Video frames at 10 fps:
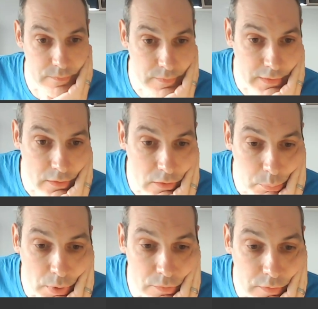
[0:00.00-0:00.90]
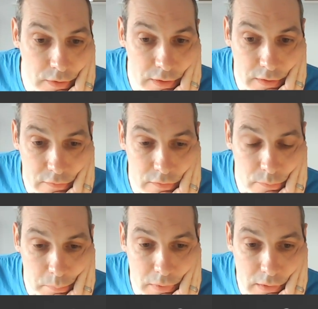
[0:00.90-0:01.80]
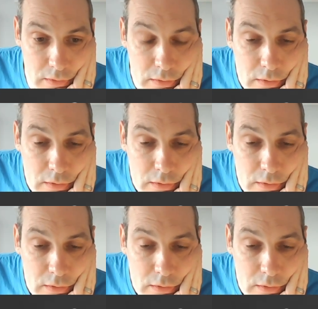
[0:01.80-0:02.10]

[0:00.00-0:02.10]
they are both connected, but